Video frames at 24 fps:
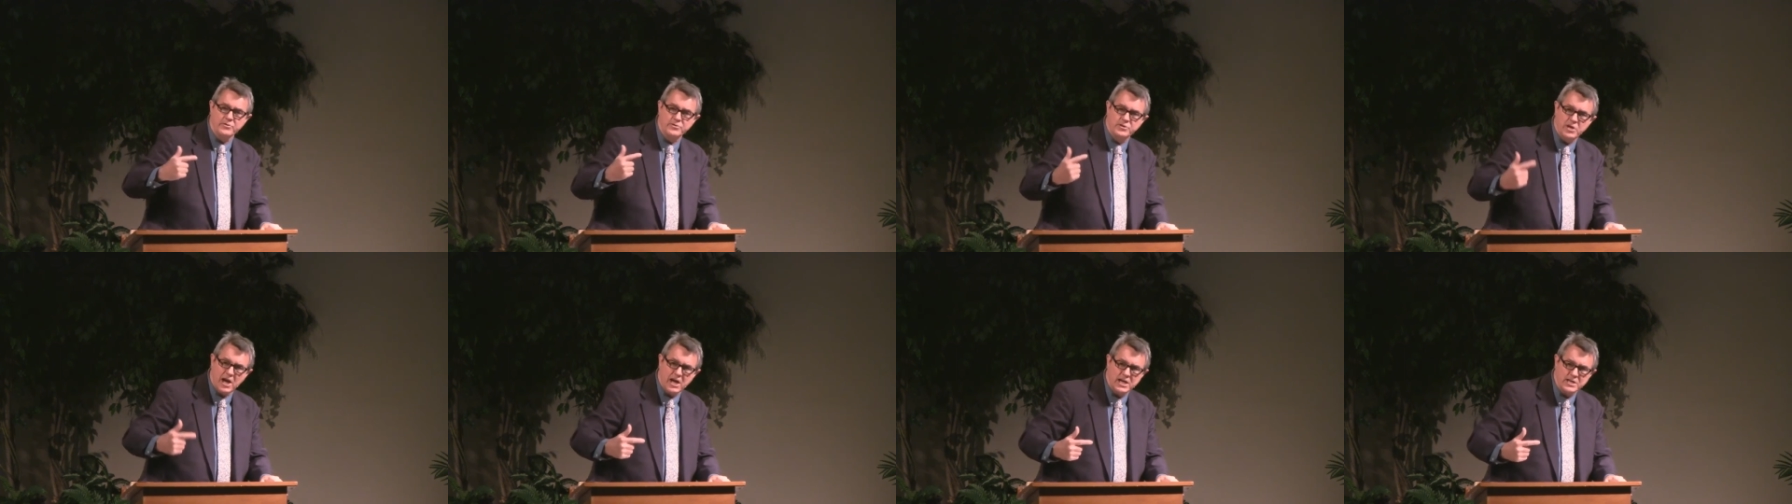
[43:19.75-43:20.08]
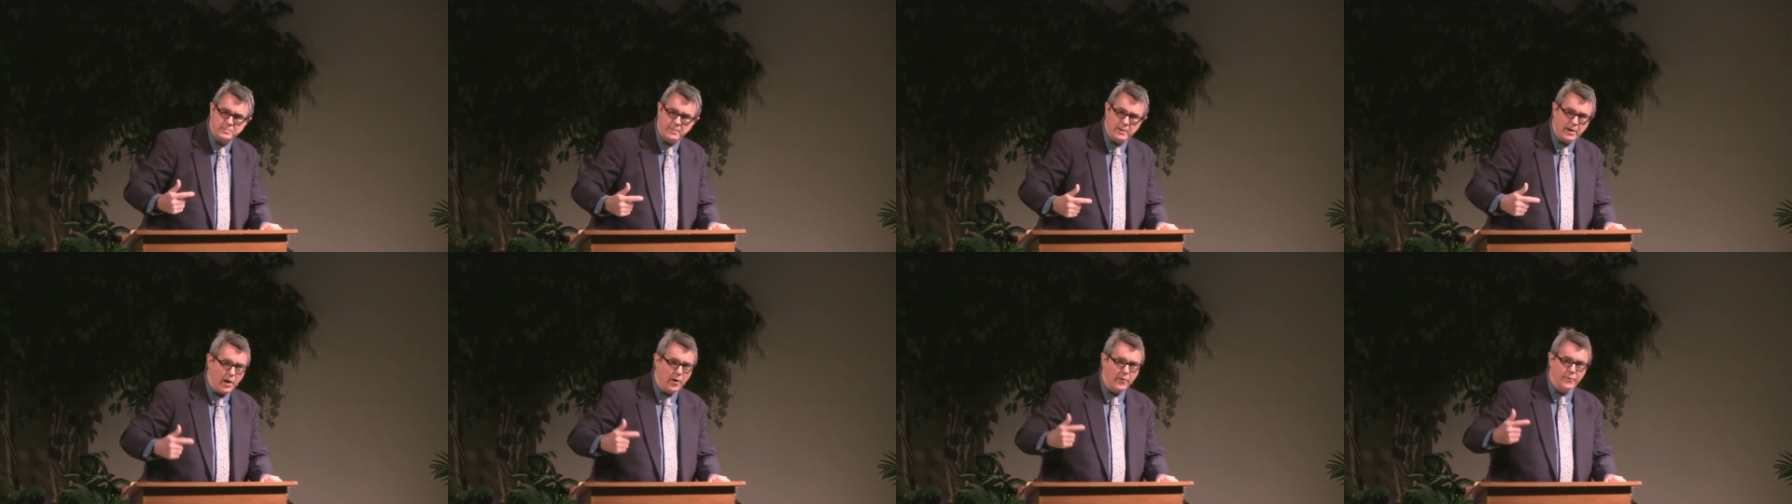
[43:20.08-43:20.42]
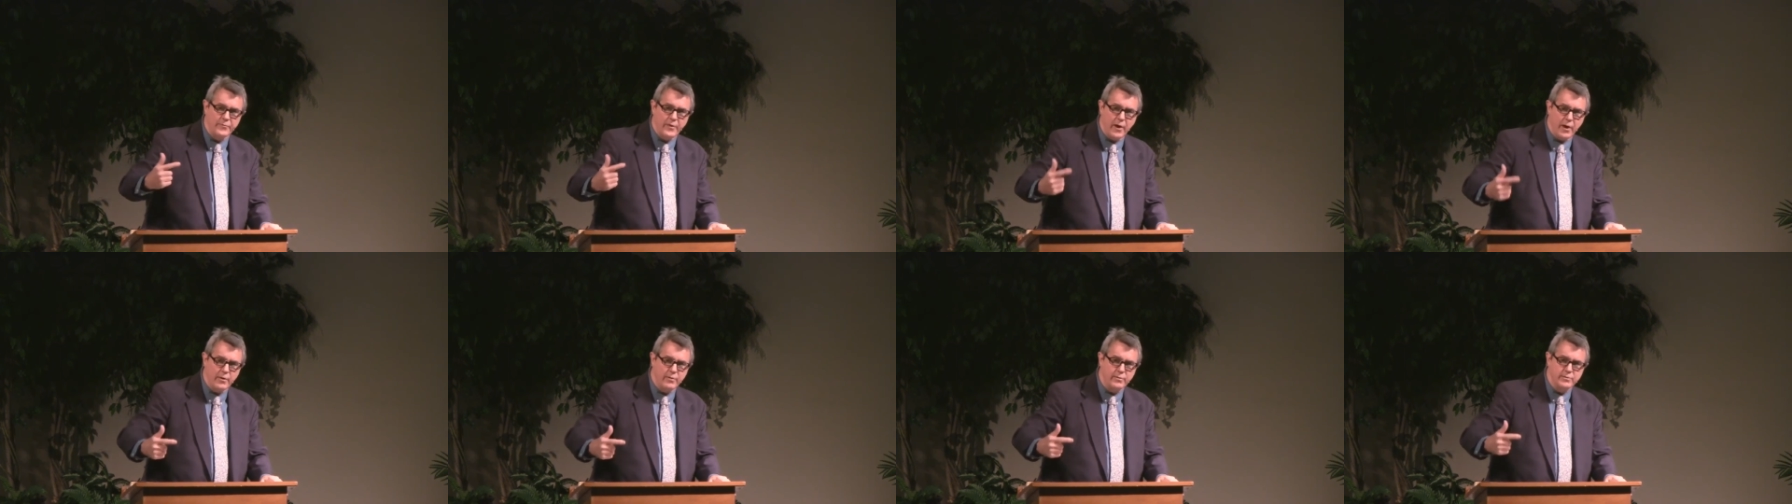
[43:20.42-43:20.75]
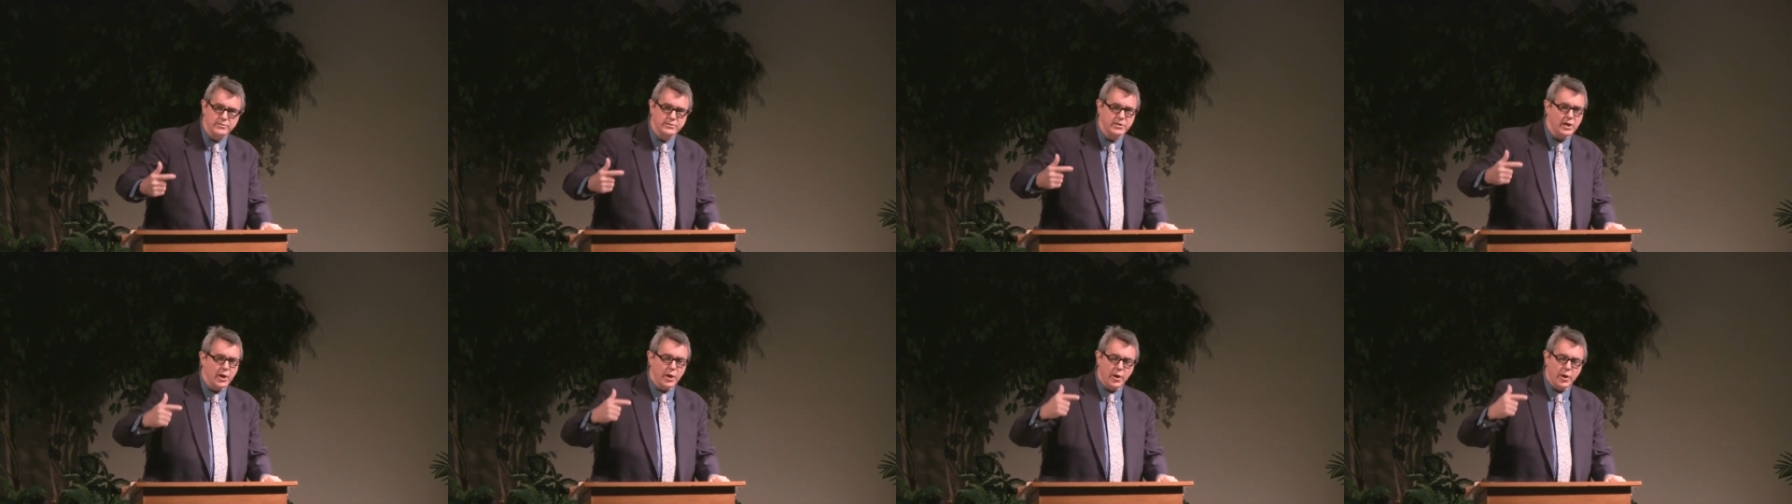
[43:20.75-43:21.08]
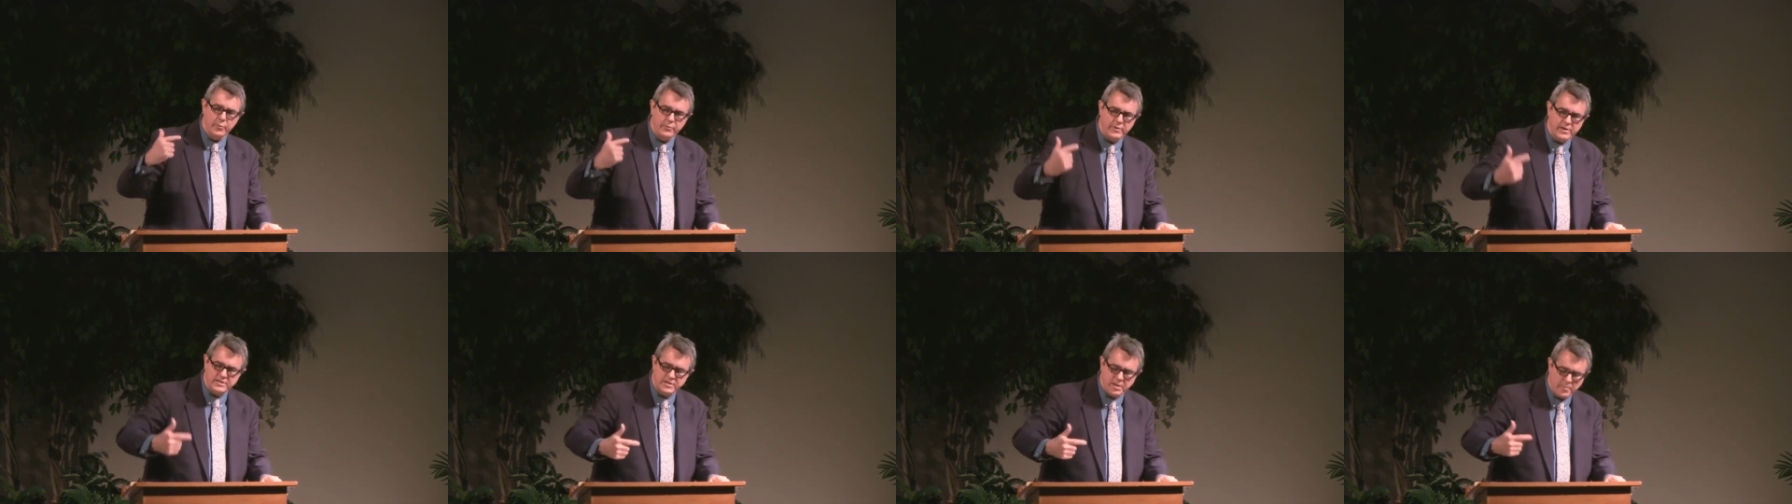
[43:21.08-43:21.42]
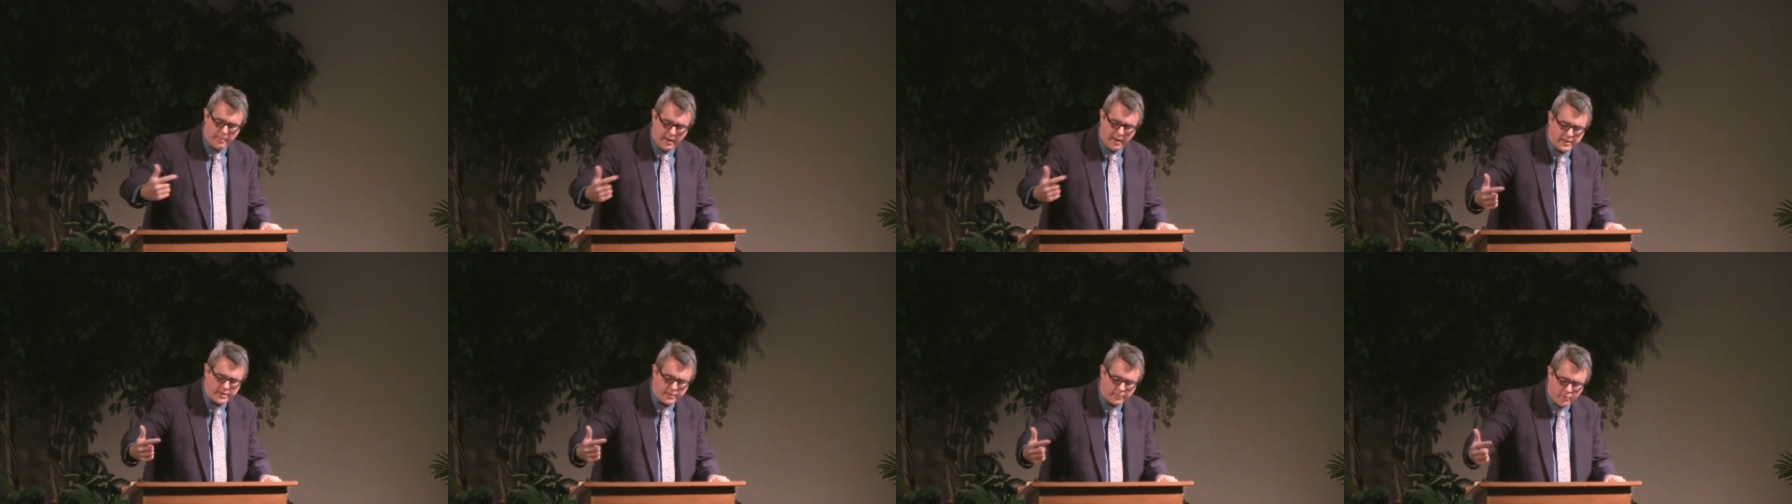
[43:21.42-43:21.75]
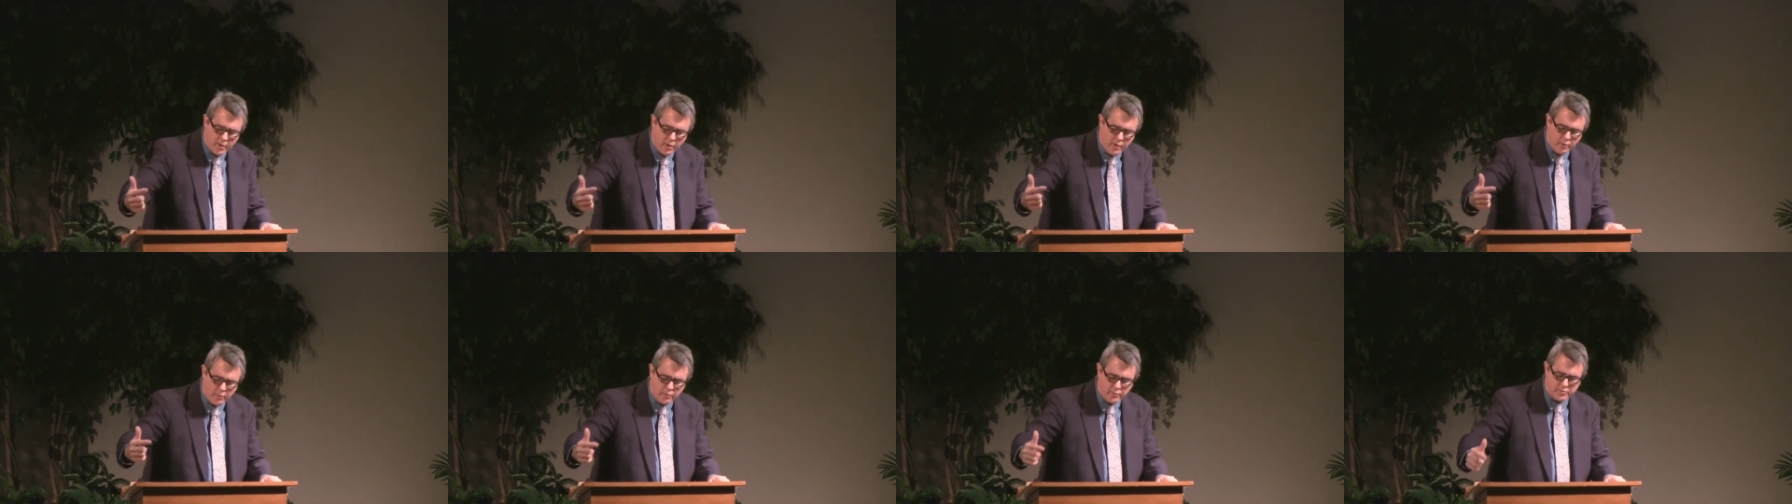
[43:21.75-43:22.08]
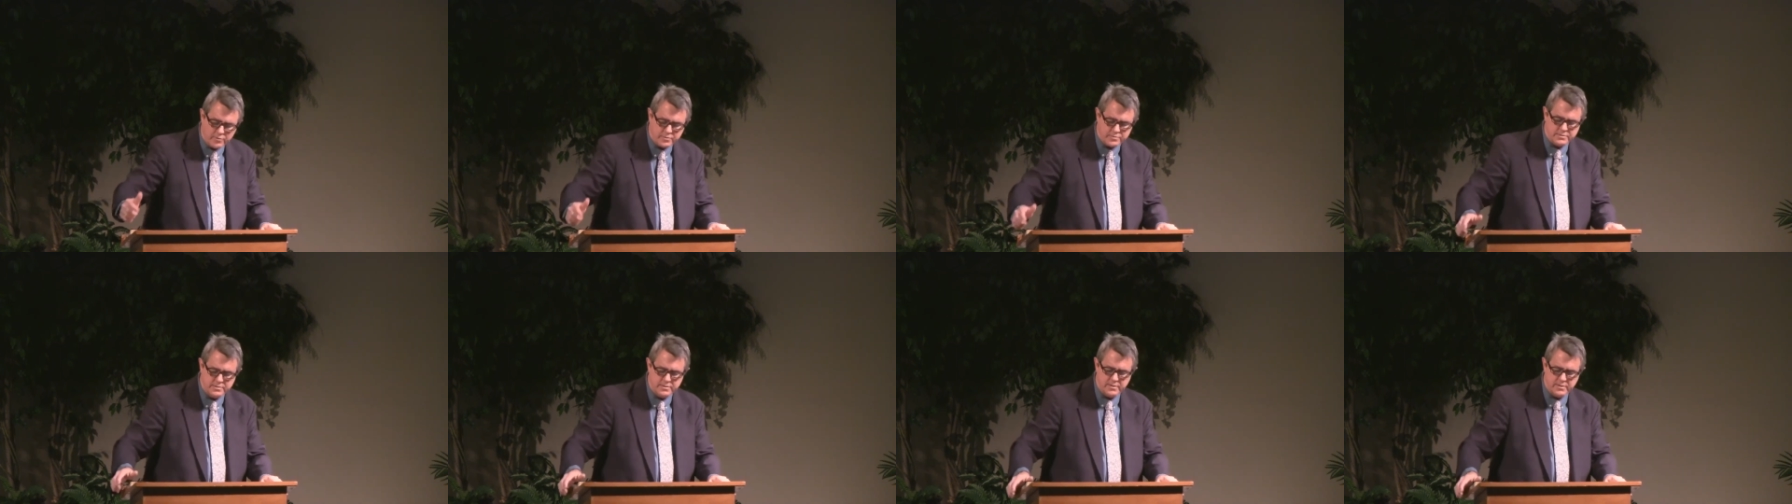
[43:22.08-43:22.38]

judgment on those who disobey the rules.